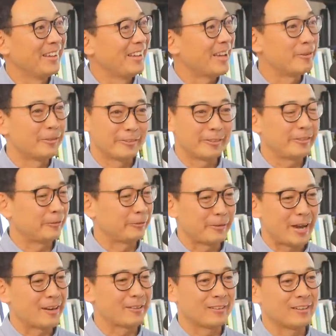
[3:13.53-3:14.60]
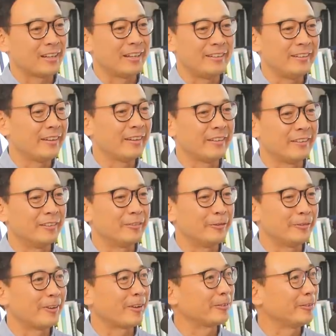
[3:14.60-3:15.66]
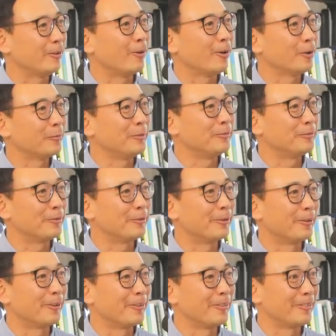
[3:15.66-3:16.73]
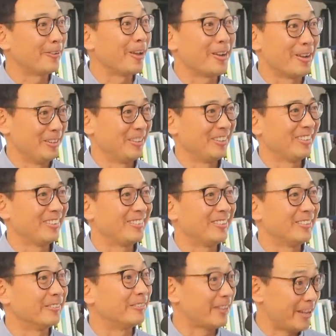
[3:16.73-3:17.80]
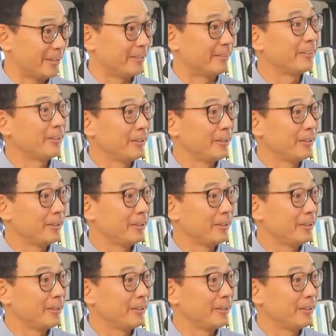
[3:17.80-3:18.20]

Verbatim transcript: And it was such this radical idea that she was actually hauled before the Senate to defend